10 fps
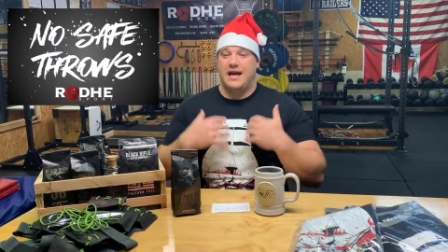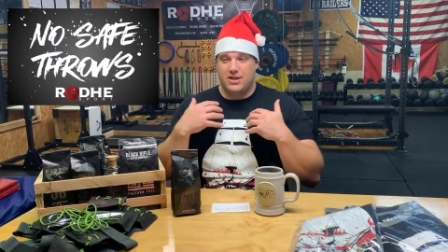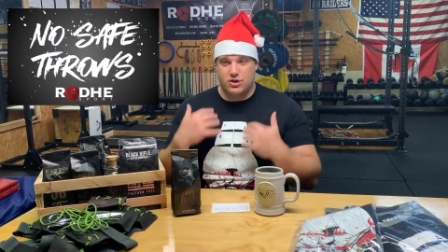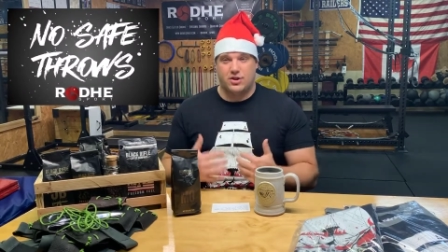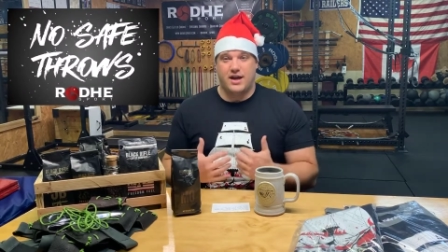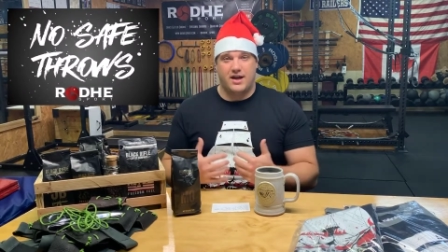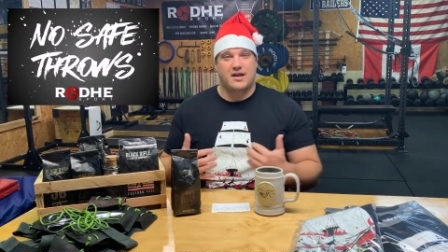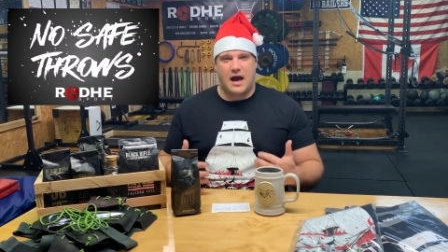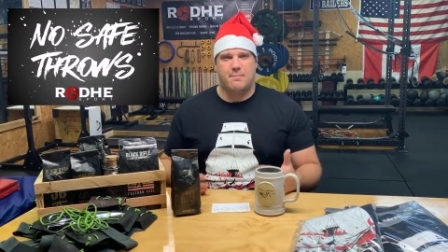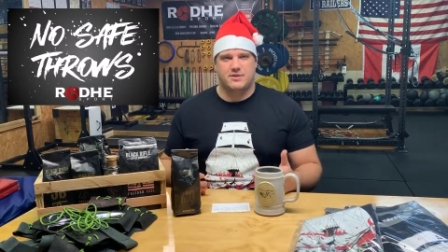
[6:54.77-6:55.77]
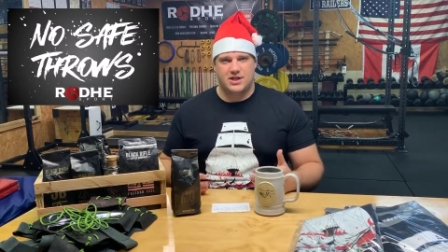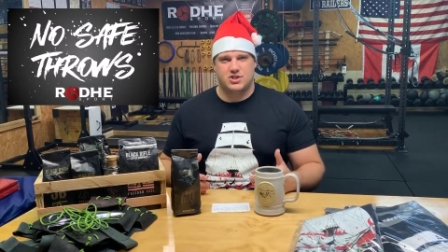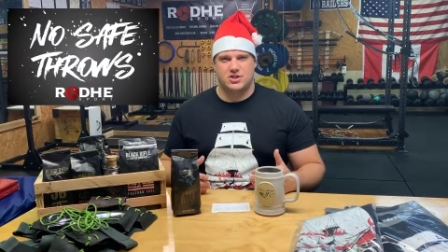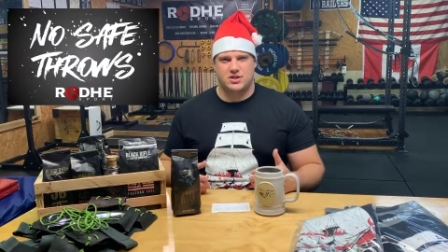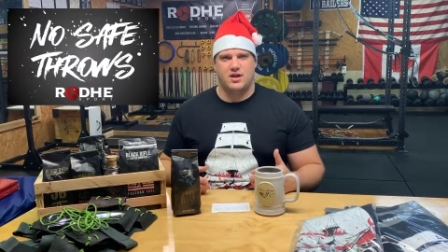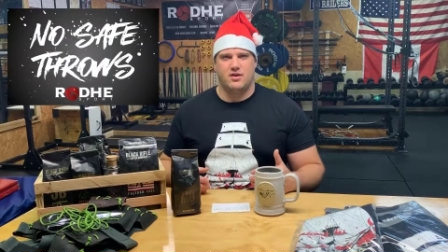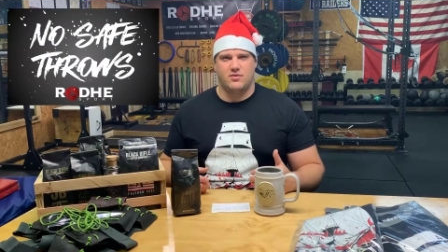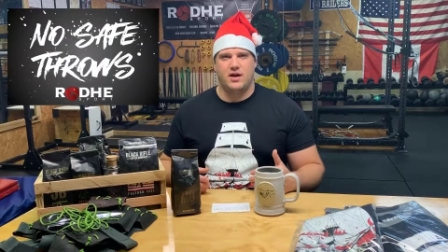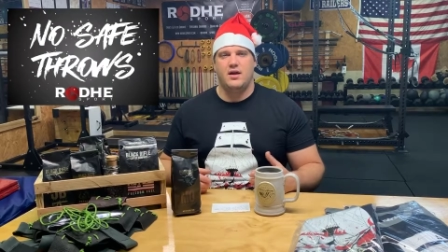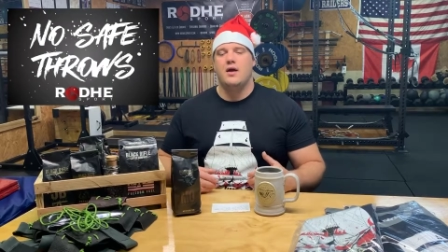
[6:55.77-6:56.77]
and get a competition in,
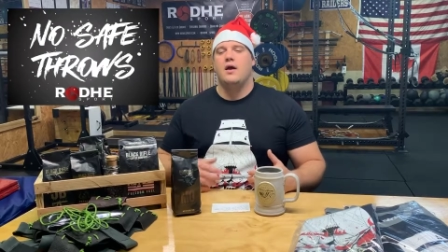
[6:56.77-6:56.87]
right?